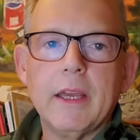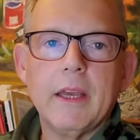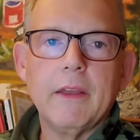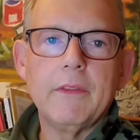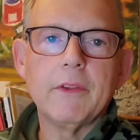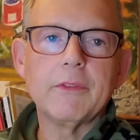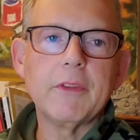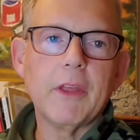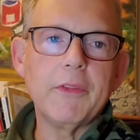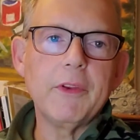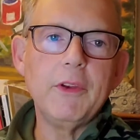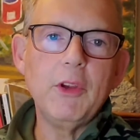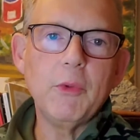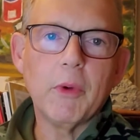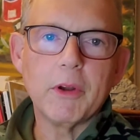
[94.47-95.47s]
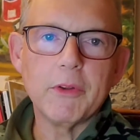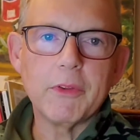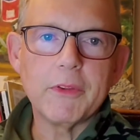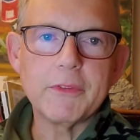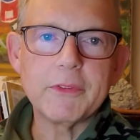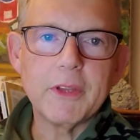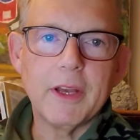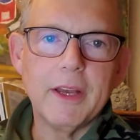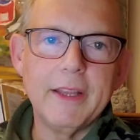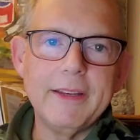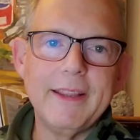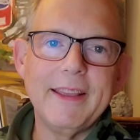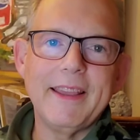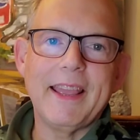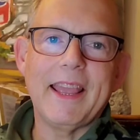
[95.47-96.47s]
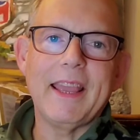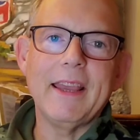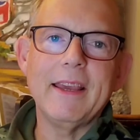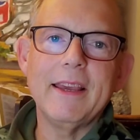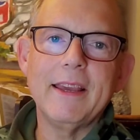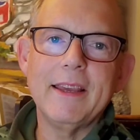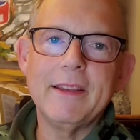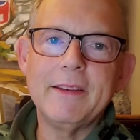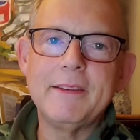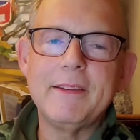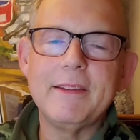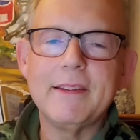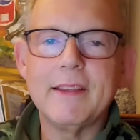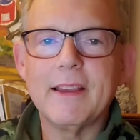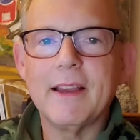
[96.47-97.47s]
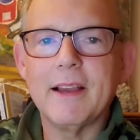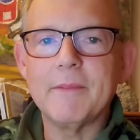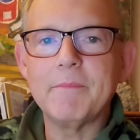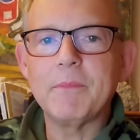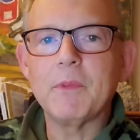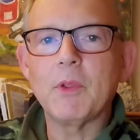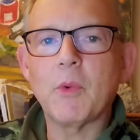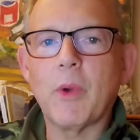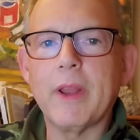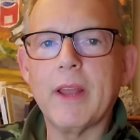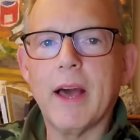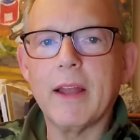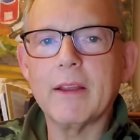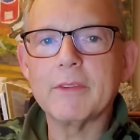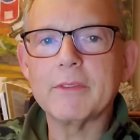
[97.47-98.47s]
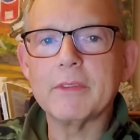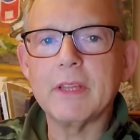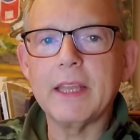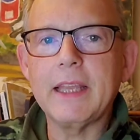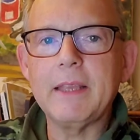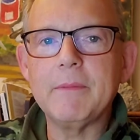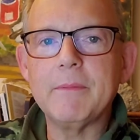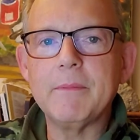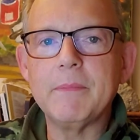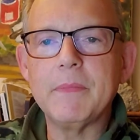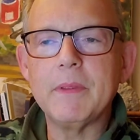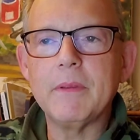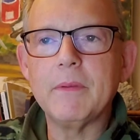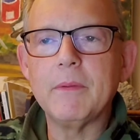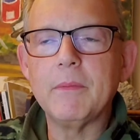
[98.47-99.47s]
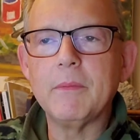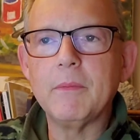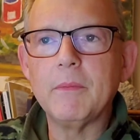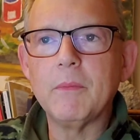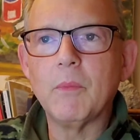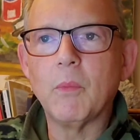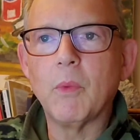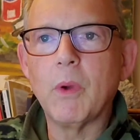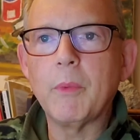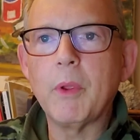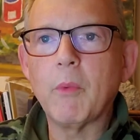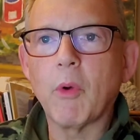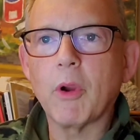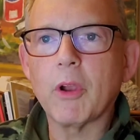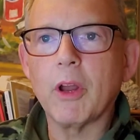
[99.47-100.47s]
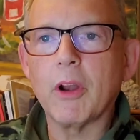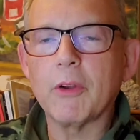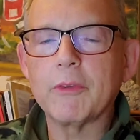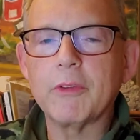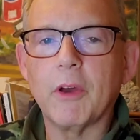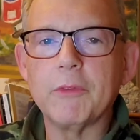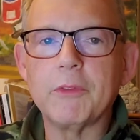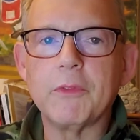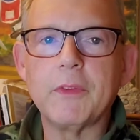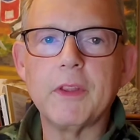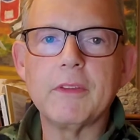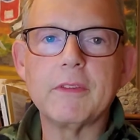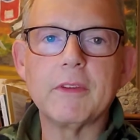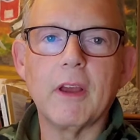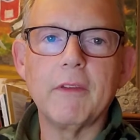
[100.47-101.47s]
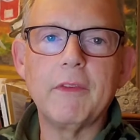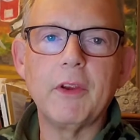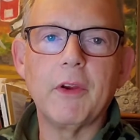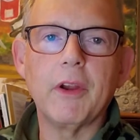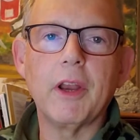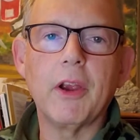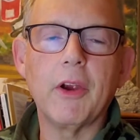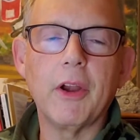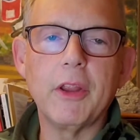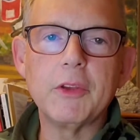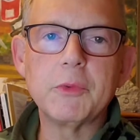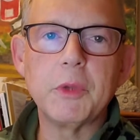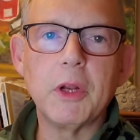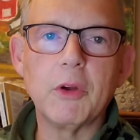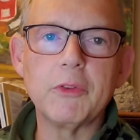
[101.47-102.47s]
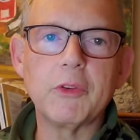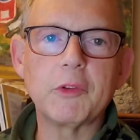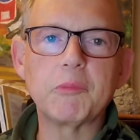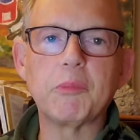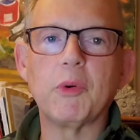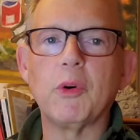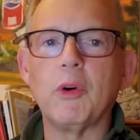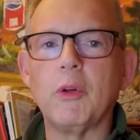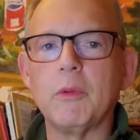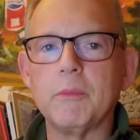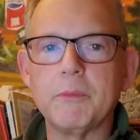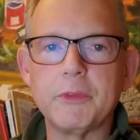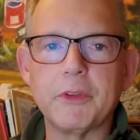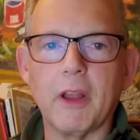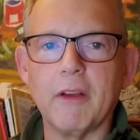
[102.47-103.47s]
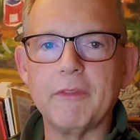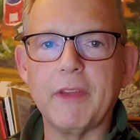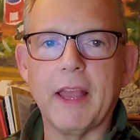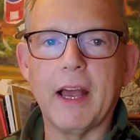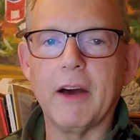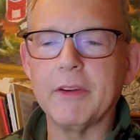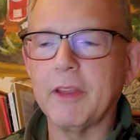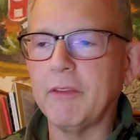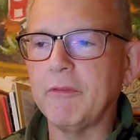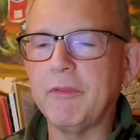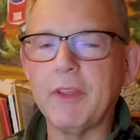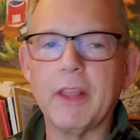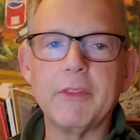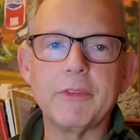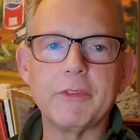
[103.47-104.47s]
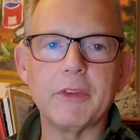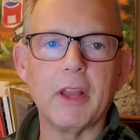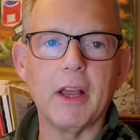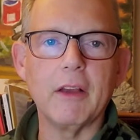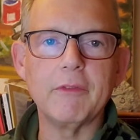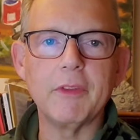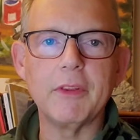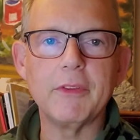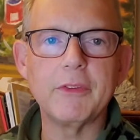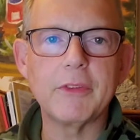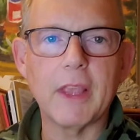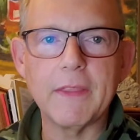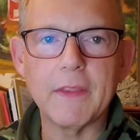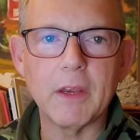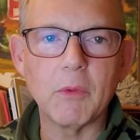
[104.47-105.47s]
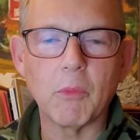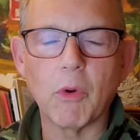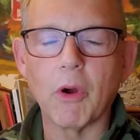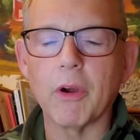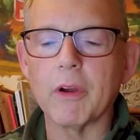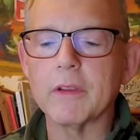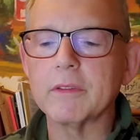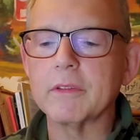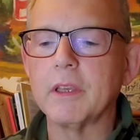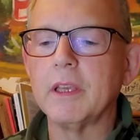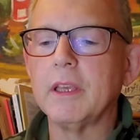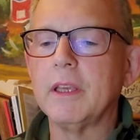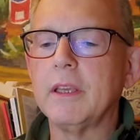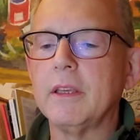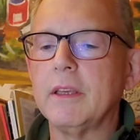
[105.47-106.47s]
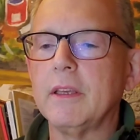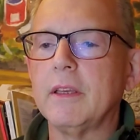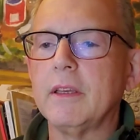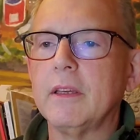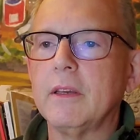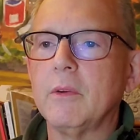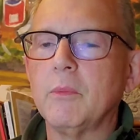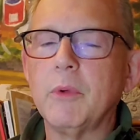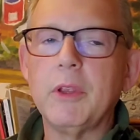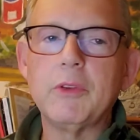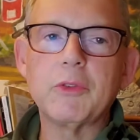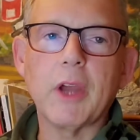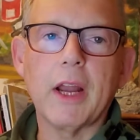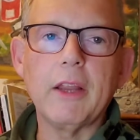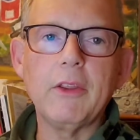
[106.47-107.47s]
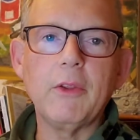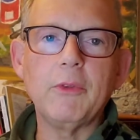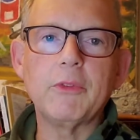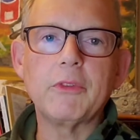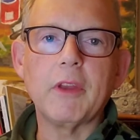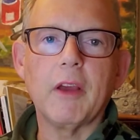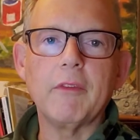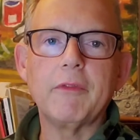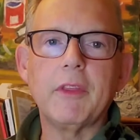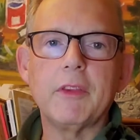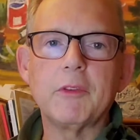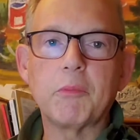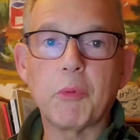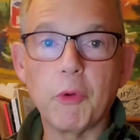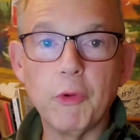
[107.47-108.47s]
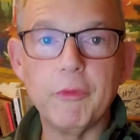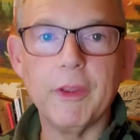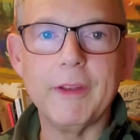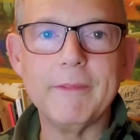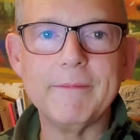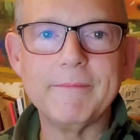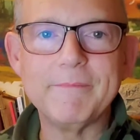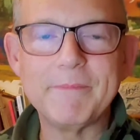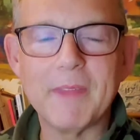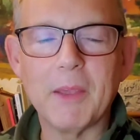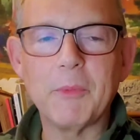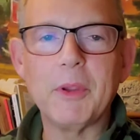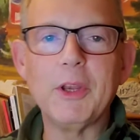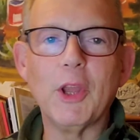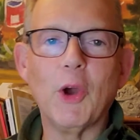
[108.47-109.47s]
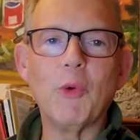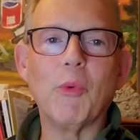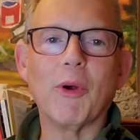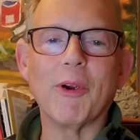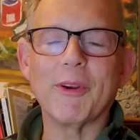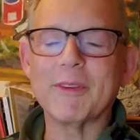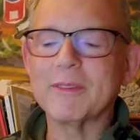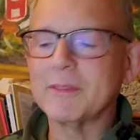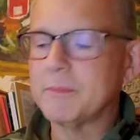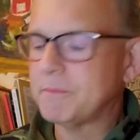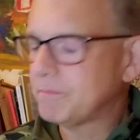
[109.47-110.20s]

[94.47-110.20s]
there's nothing new under the sun, and quite honestly, when we work on our self-defense stuff here at Heritage, we don't just pull stuff out and invent stuff and say that it works. We try to use stuff that's proven, that we know works.